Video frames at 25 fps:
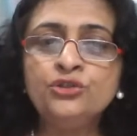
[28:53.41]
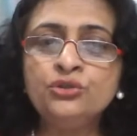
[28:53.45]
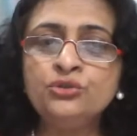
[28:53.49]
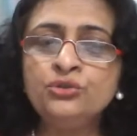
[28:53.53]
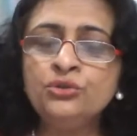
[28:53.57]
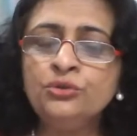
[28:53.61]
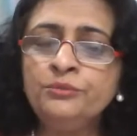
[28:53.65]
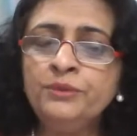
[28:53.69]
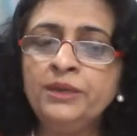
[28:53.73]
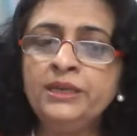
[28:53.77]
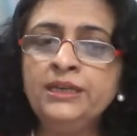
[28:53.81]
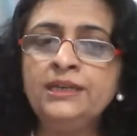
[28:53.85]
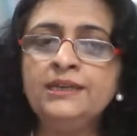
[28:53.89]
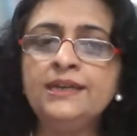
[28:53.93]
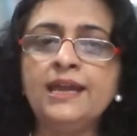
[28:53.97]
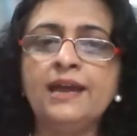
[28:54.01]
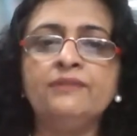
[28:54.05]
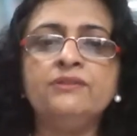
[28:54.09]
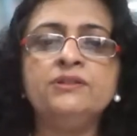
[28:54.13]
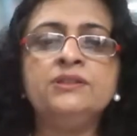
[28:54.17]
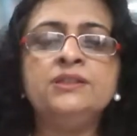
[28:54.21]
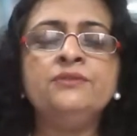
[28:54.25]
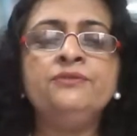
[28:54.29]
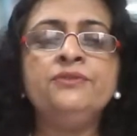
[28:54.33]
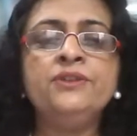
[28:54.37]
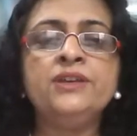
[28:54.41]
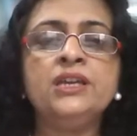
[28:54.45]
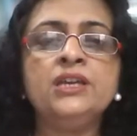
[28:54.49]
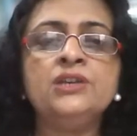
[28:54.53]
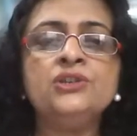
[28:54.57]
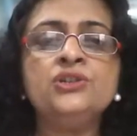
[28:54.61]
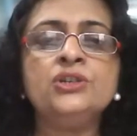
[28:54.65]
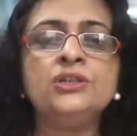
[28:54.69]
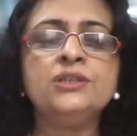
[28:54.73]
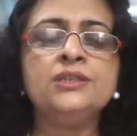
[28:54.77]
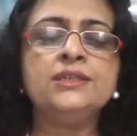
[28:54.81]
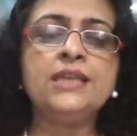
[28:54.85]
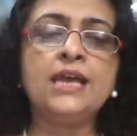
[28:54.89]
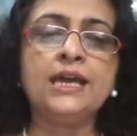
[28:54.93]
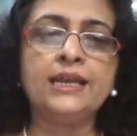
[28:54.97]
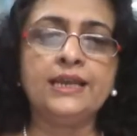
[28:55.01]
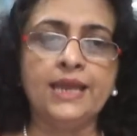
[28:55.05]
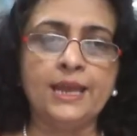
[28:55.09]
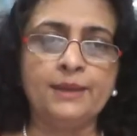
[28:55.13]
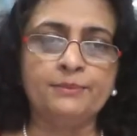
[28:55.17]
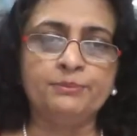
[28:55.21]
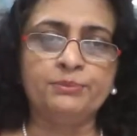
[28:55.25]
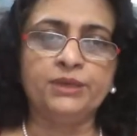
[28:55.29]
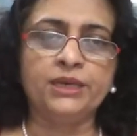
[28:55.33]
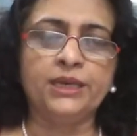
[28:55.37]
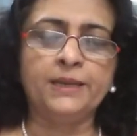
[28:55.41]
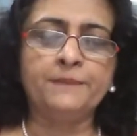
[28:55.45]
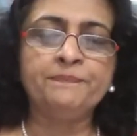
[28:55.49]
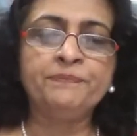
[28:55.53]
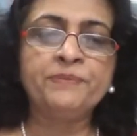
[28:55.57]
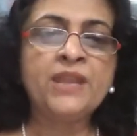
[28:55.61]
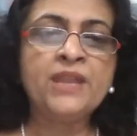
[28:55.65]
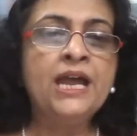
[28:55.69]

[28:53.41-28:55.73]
So many diversifications are happening.